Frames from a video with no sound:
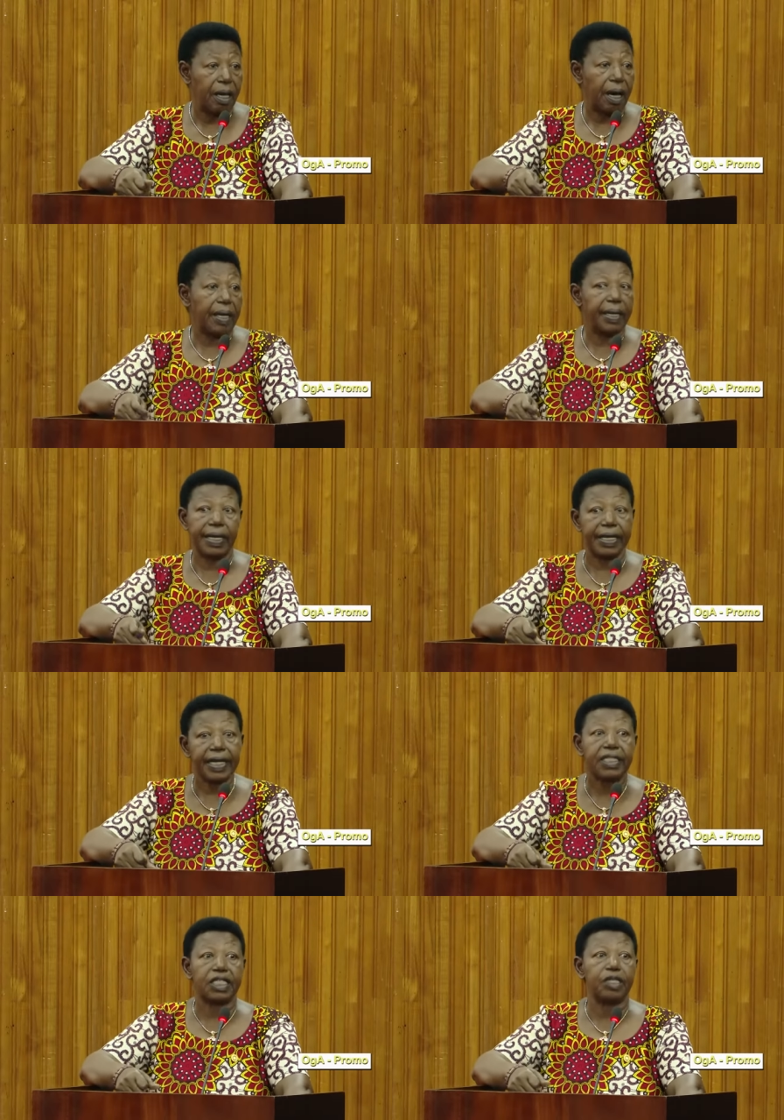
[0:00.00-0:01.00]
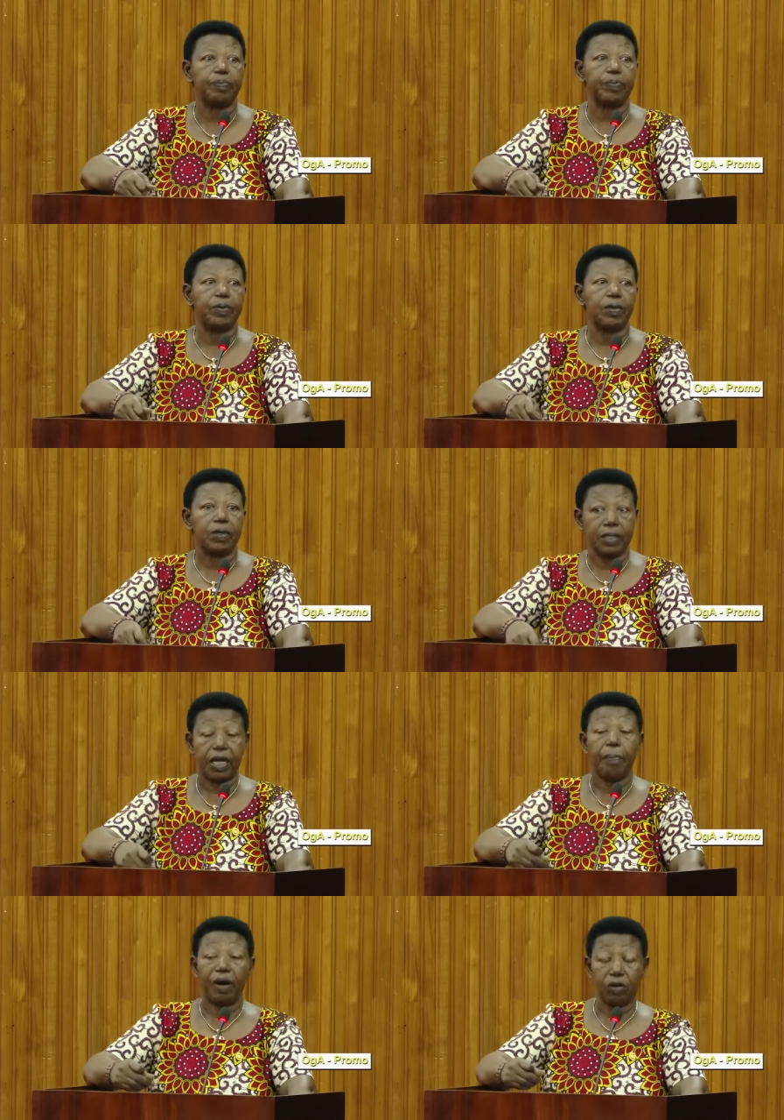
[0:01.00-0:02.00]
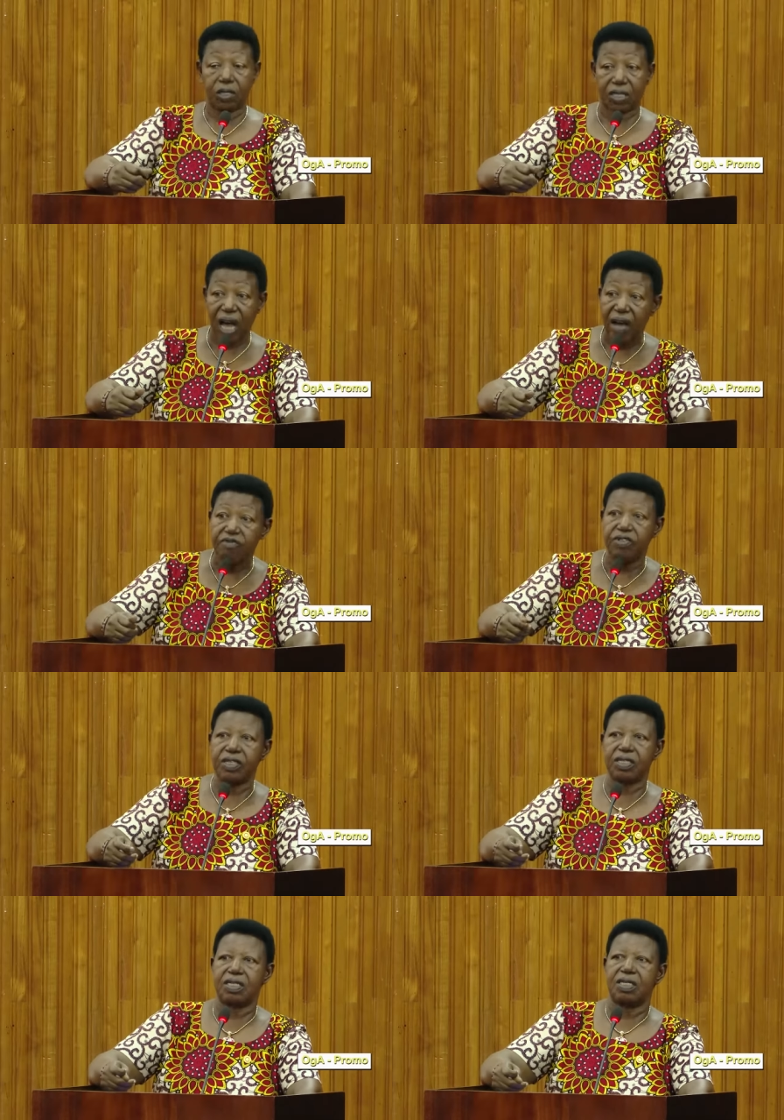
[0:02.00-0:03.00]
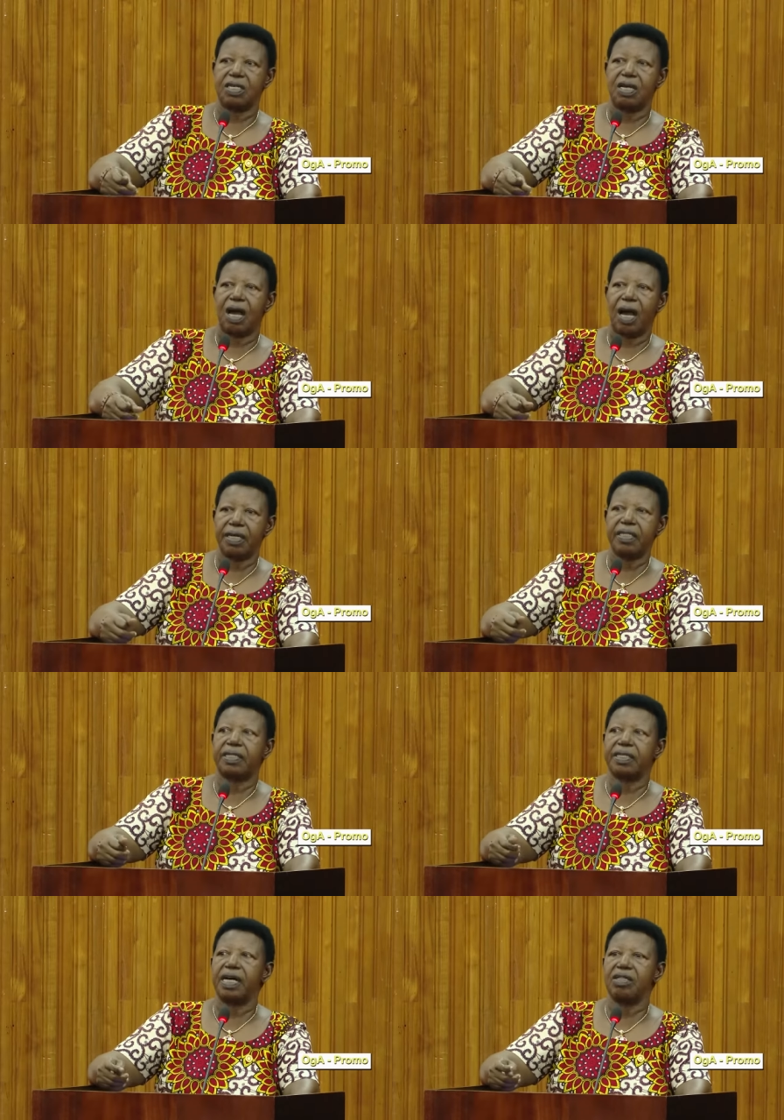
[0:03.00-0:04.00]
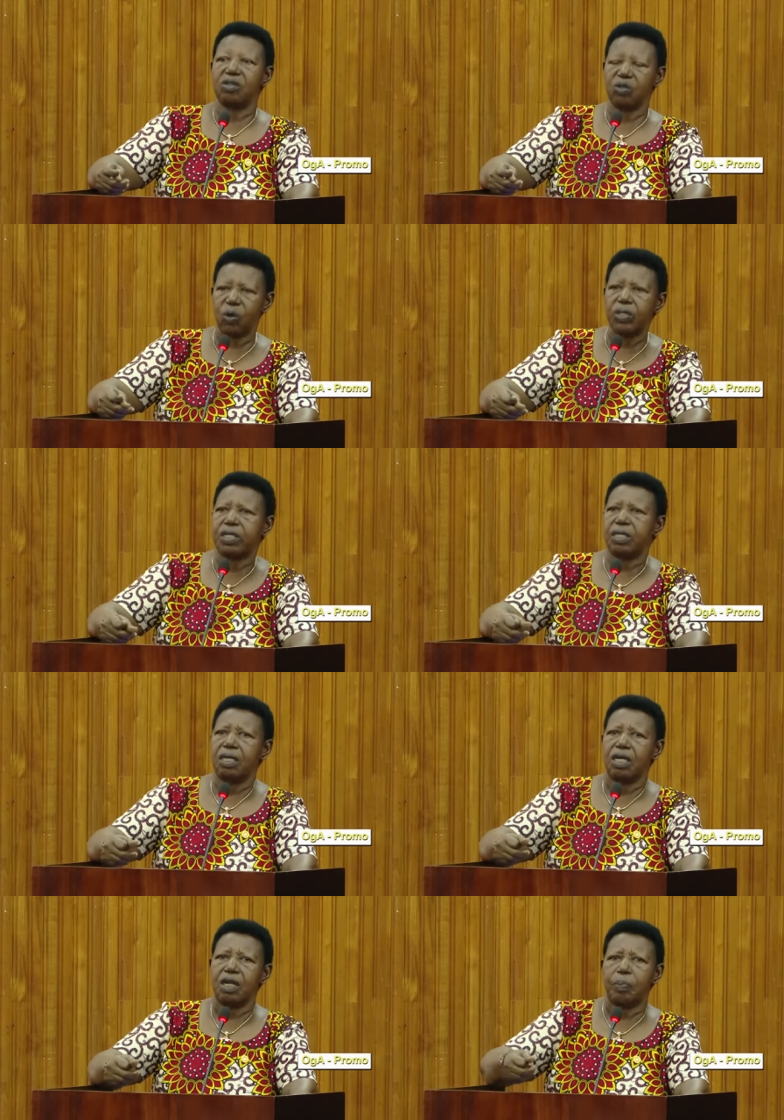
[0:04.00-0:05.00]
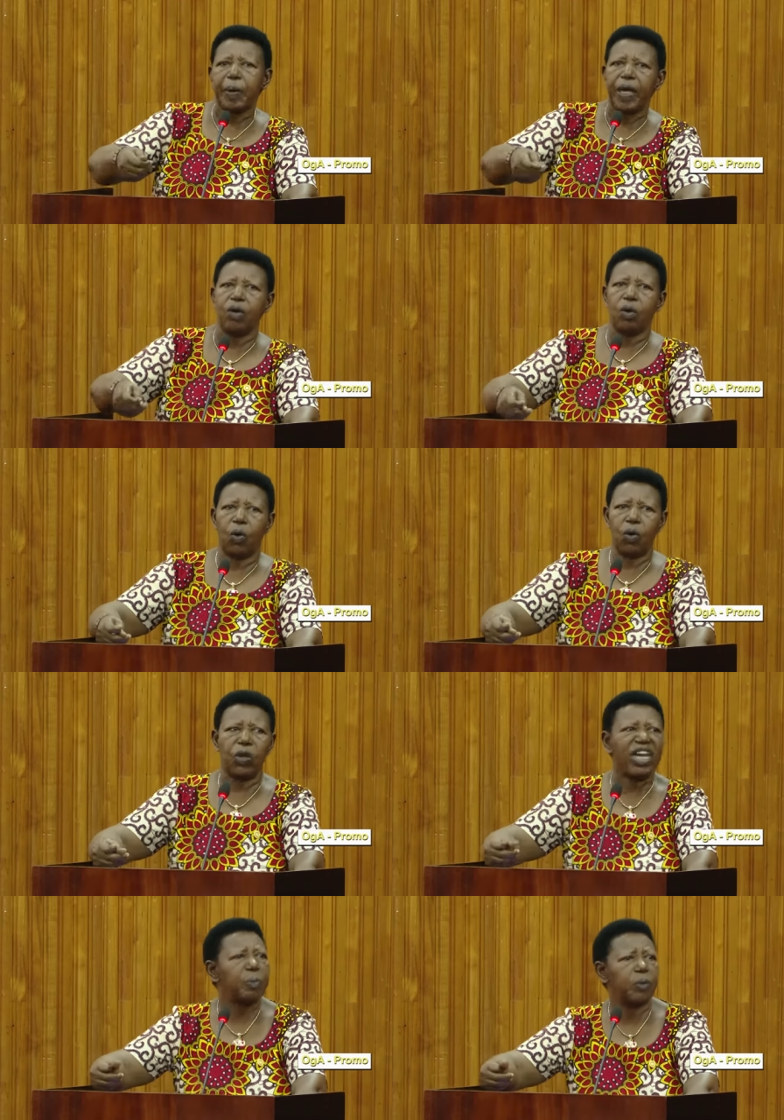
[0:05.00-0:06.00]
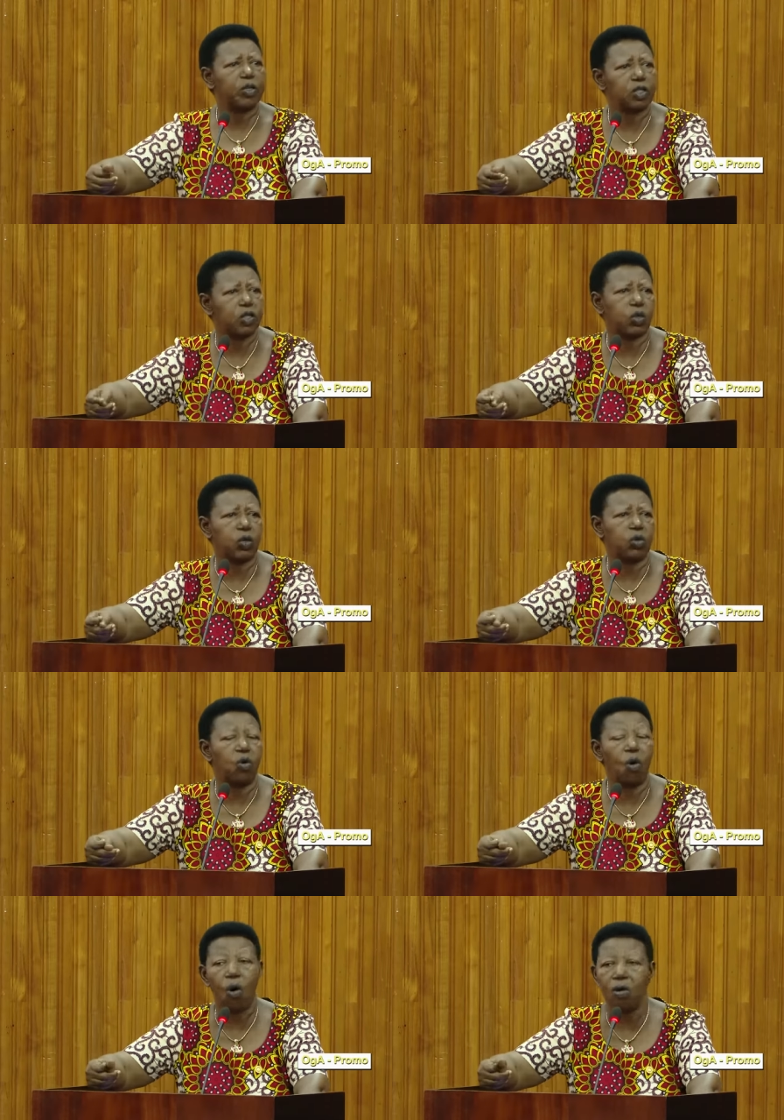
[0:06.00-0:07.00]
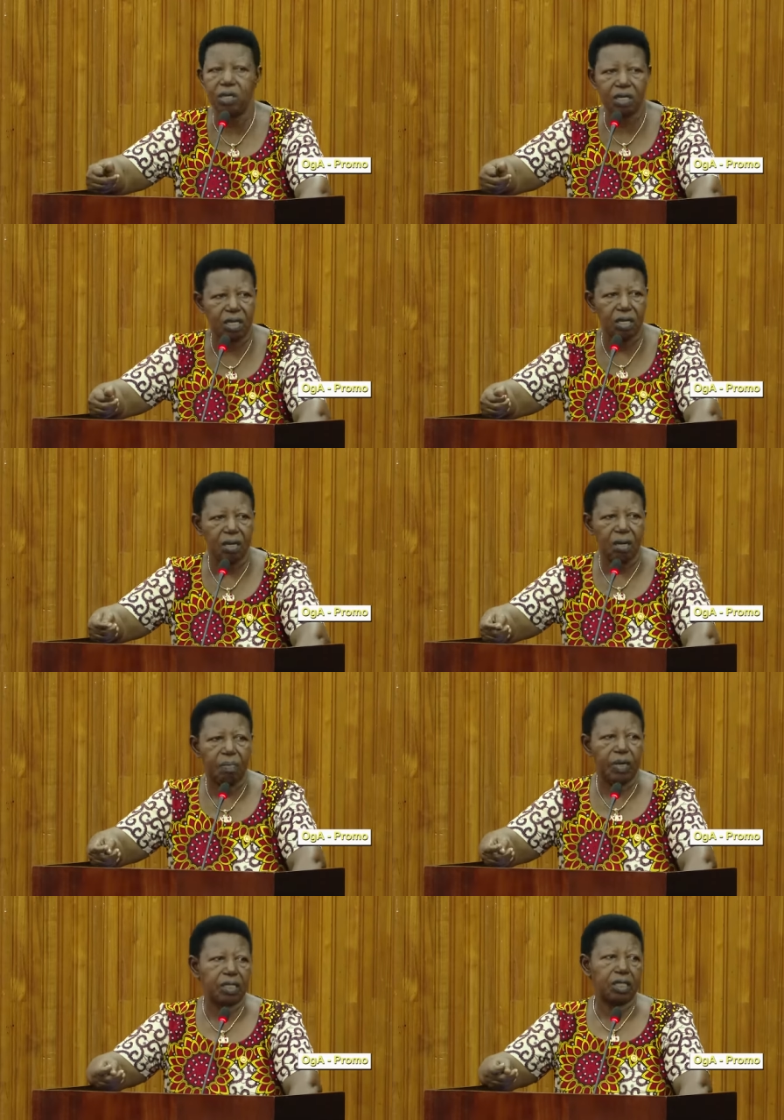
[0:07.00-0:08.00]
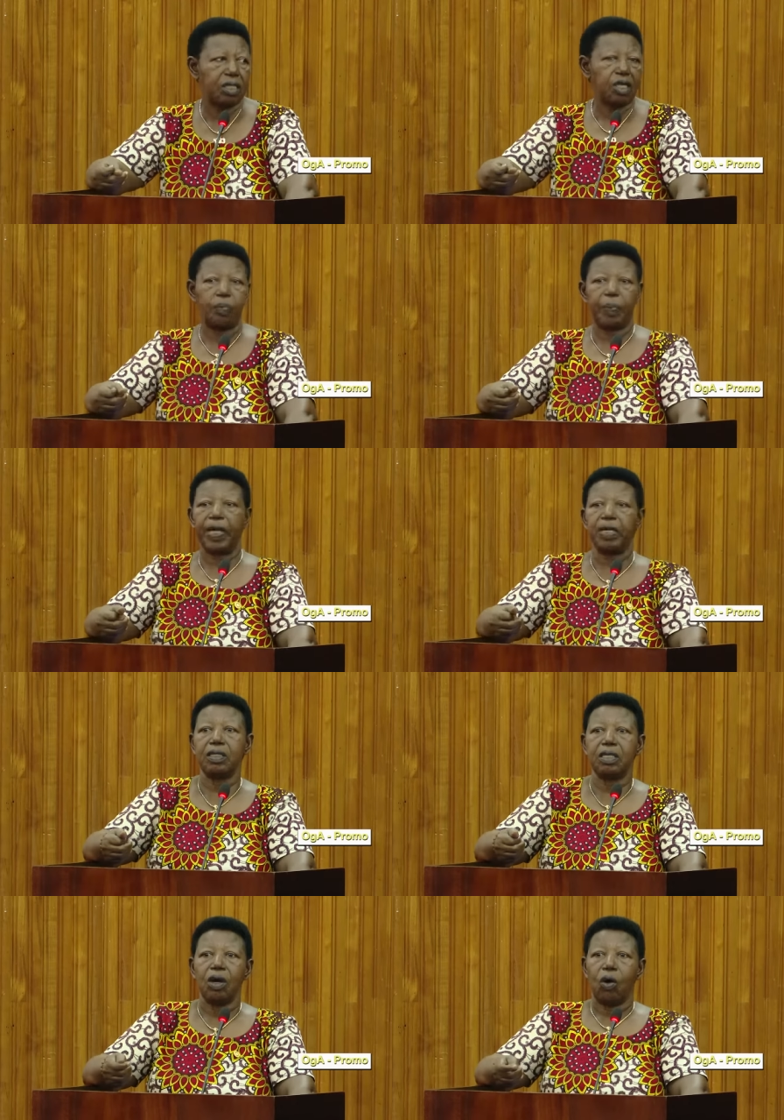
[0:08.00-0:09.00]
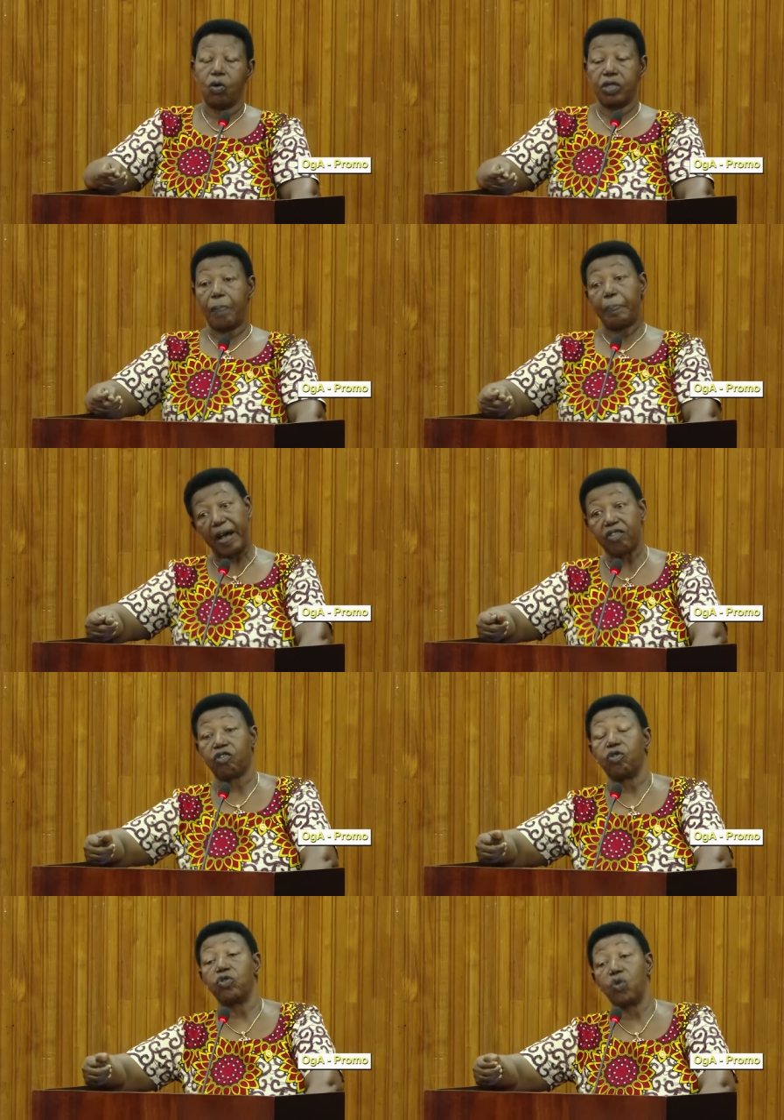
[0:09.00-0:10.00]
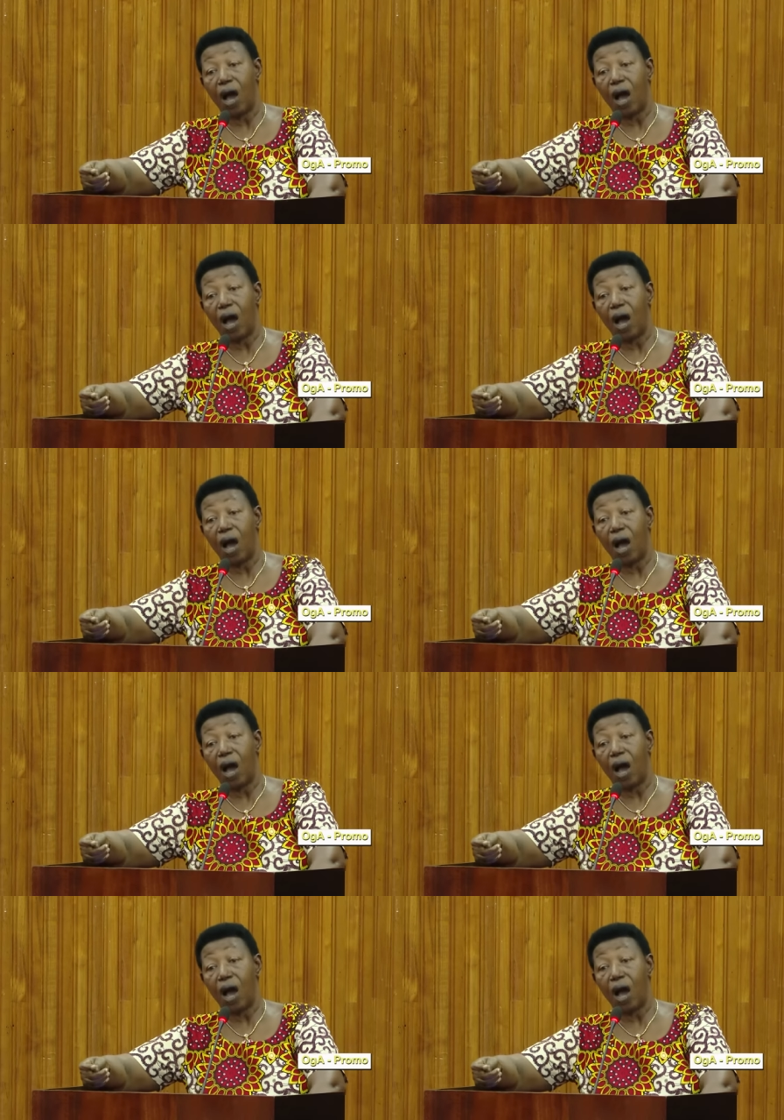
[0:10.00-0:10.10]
and leadership is about service and it does not depend on any position you hold, but it depends on the passion you